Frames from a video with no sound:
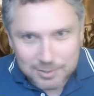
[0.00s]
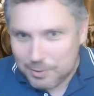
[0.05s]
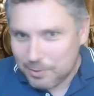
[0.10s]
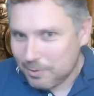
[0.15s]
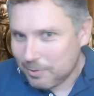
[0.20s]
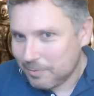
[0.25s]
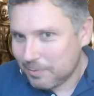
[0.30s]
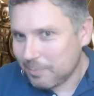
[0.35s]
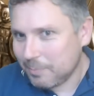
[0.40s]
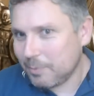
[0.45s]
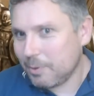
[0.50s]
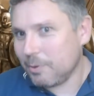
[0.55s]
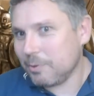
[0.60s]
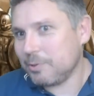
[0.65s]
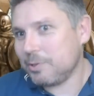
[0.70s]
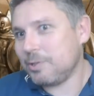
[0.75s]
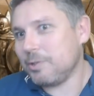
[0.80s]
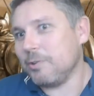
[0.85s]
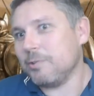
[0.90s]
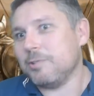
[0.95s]
Two of them
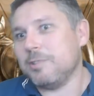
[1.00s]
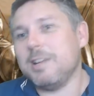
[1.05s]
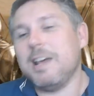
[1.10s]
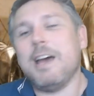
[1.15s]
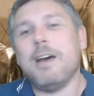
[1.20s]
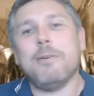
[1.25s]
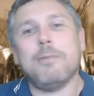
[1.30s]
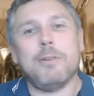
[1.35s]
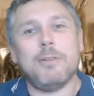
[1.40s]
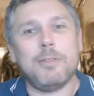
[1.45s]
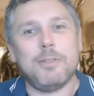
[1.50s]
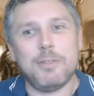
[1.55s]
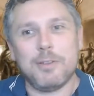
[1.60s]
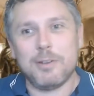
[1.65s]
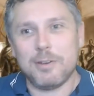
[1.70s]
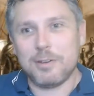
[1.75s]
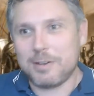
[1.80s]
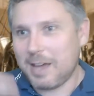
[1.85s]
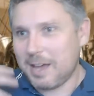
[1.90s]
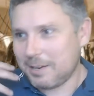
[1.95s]
got shot down, a
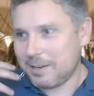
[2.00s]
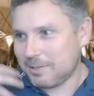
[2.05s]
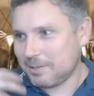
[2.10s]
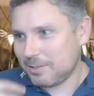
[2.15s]
third had